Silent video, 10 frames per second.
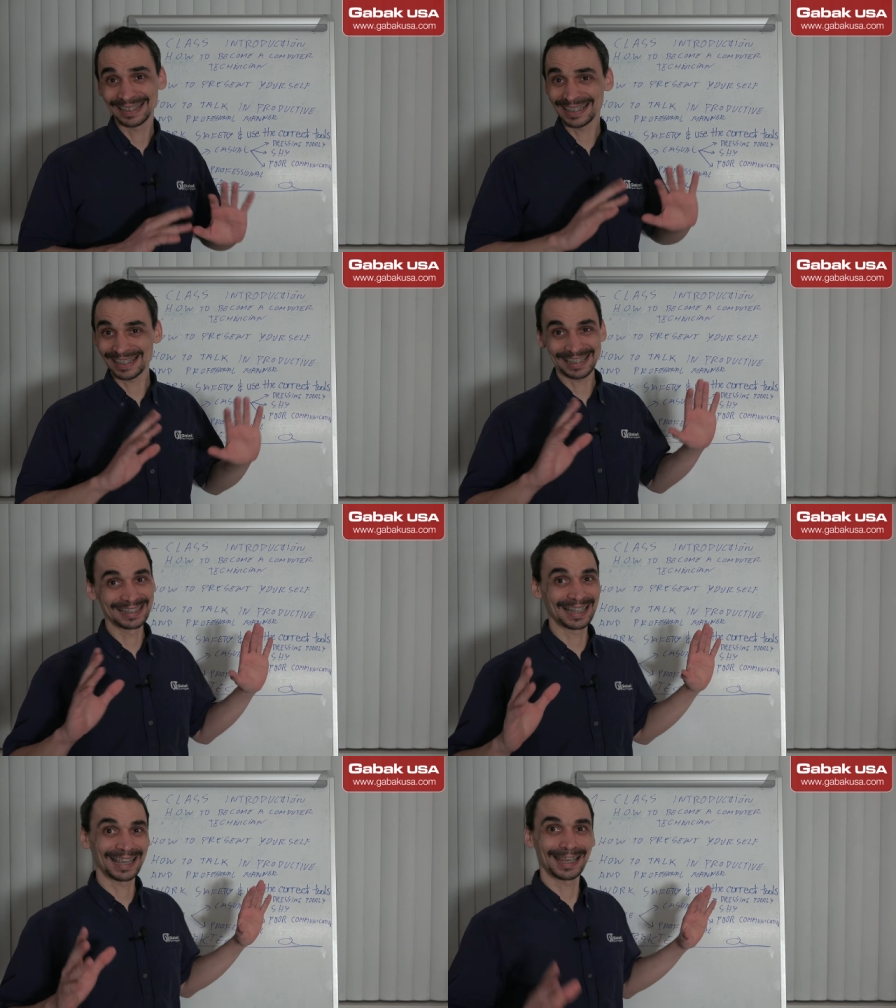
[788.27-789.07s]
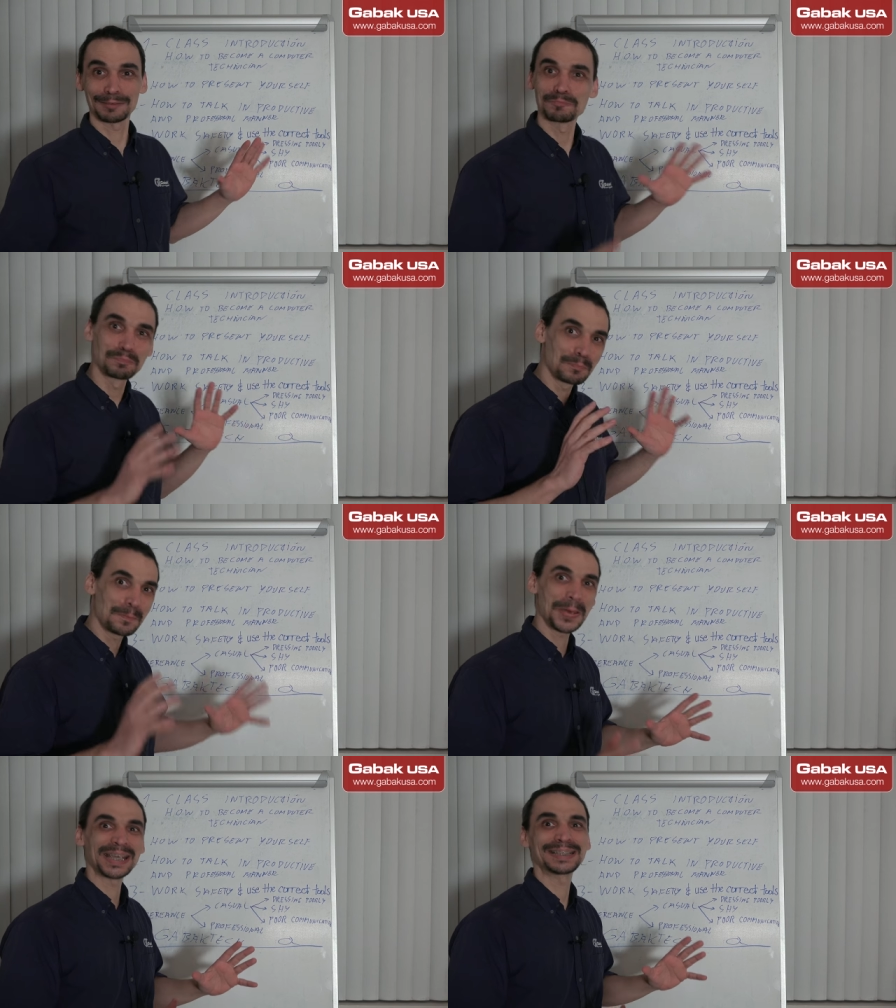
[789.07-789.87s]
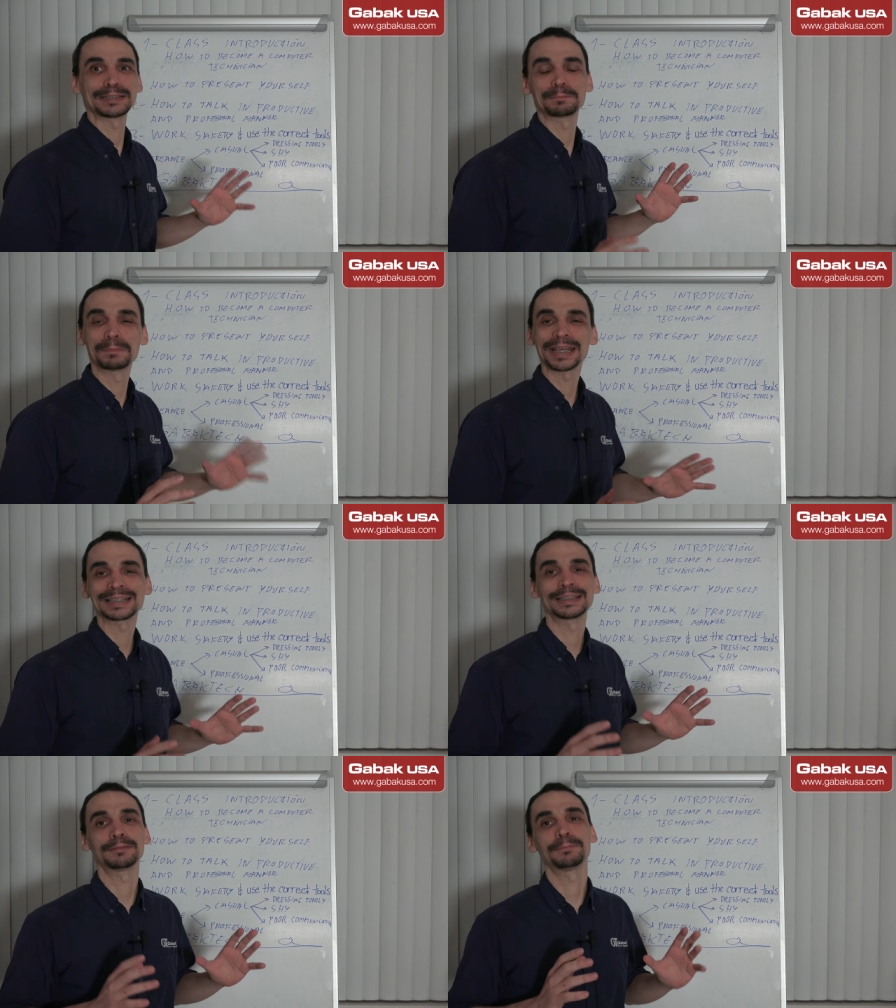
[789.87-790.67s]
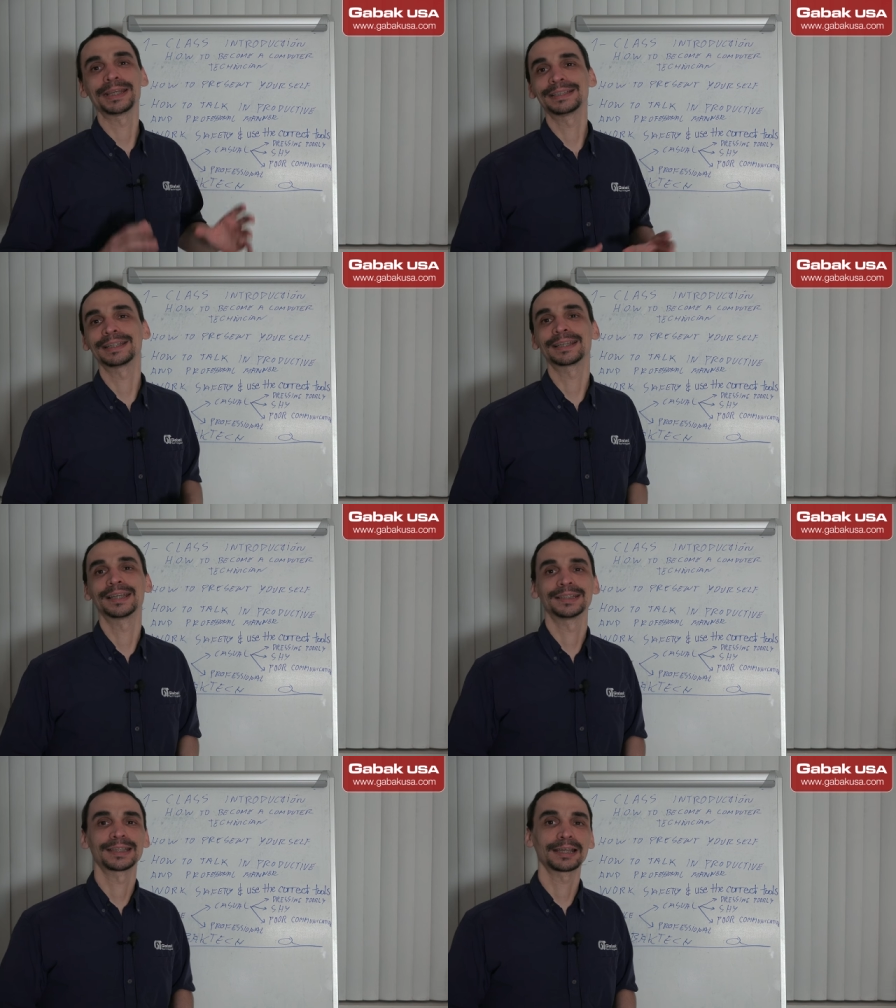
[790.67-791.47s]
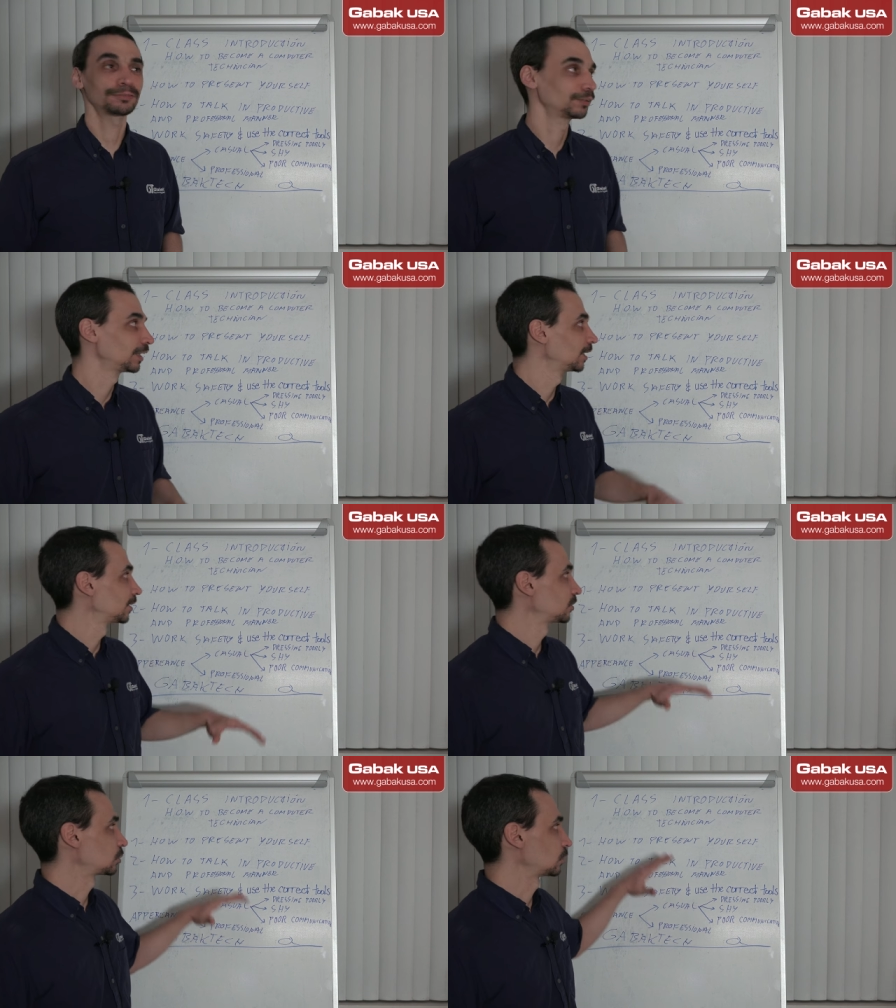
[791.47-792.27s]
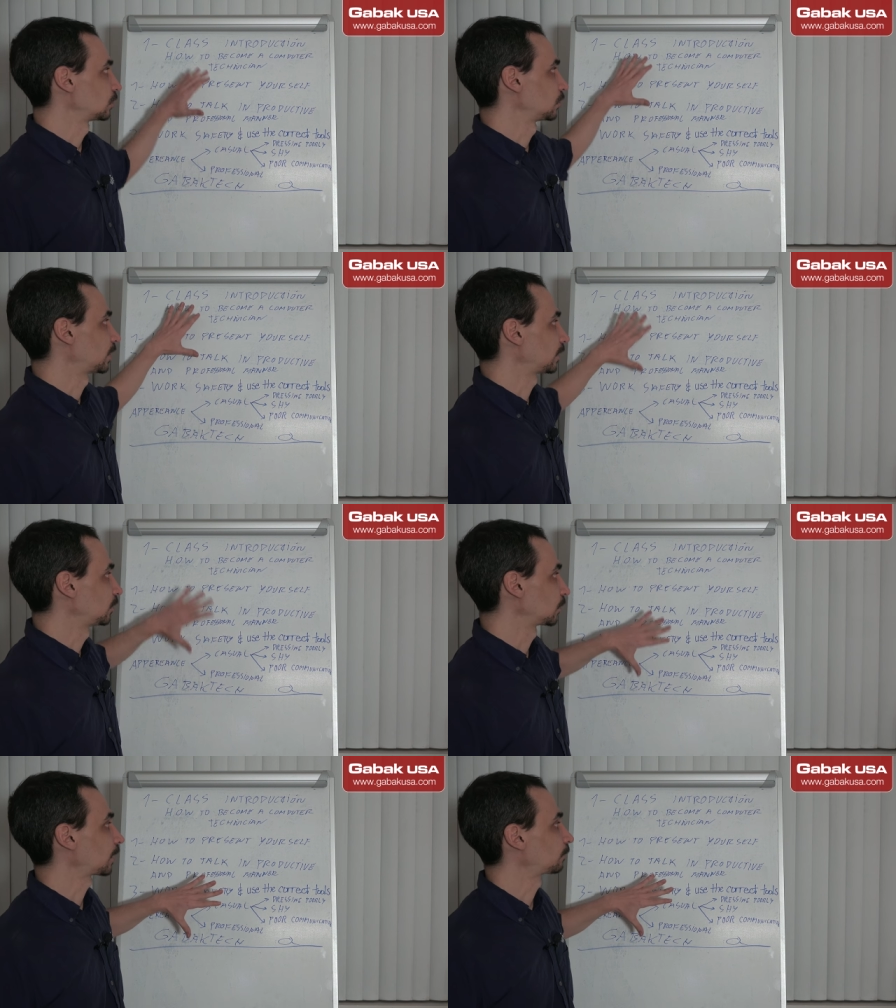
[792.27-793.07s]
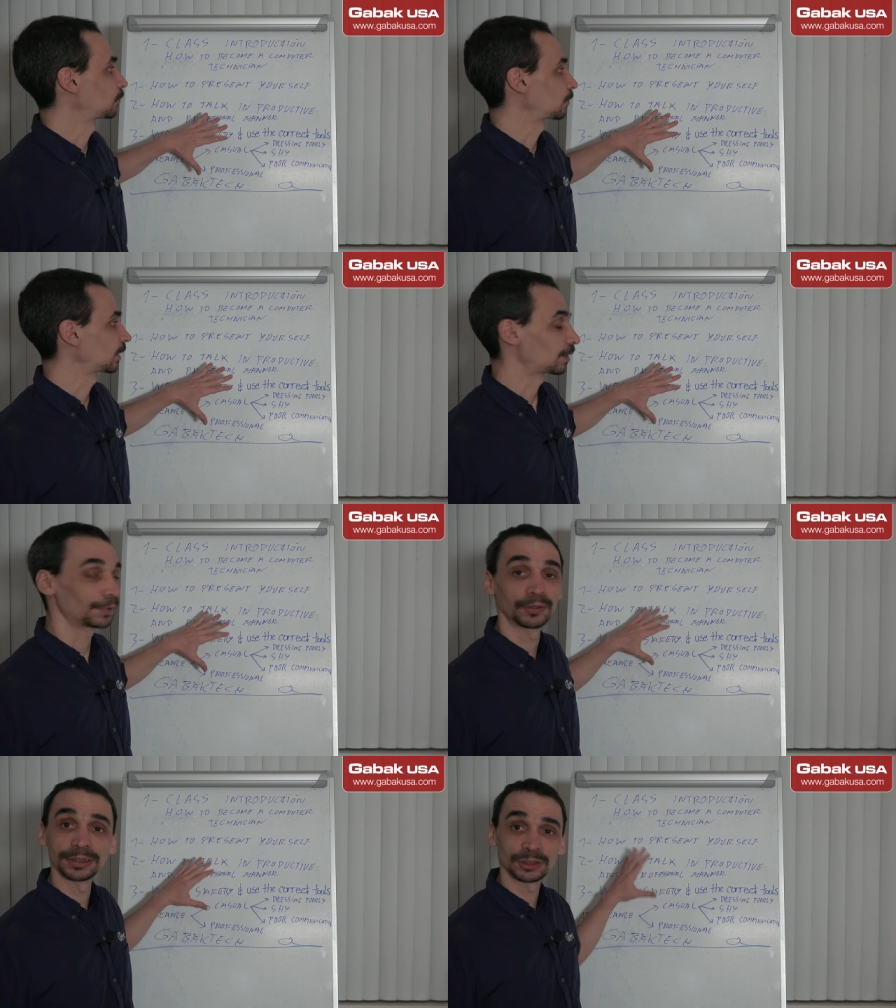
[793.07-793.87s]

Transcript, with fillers: this is the basic, basic, basic stuff, so that you have to think about it.